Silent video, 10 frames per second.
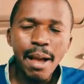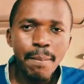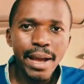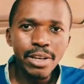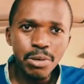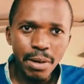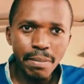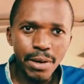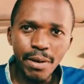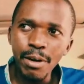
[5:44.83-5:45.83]
come back to a
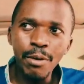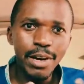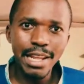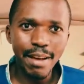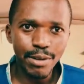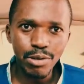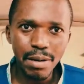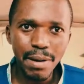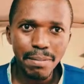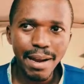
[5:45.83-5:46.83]
mail, I already have a
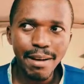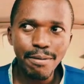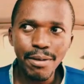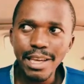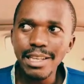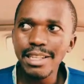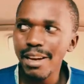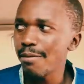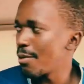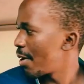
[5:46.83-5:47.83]
treatment plan for each
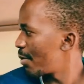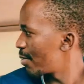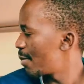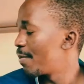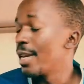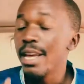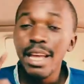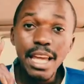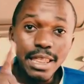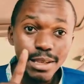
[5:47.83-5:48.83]
and every one of them.
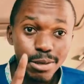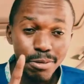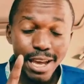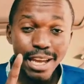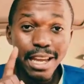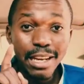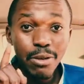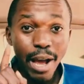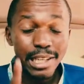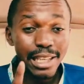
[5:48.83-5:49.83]
In this way,
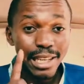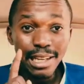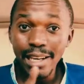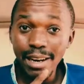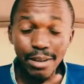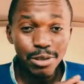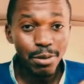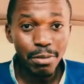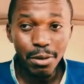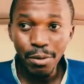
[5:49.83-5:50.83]
you actually clear out
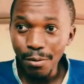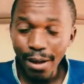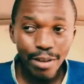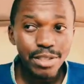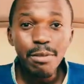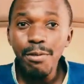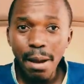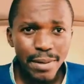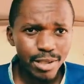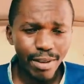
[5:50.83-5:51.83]
your files
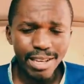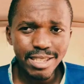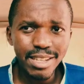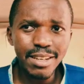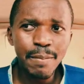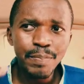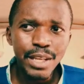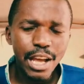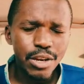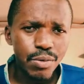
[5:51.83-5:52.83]
far much faster,
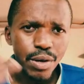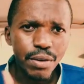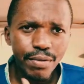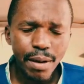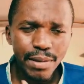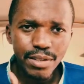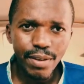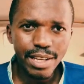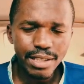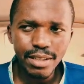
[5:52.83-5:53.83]
and you work far much
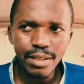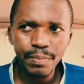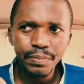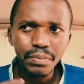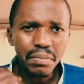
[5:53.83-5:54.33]
faster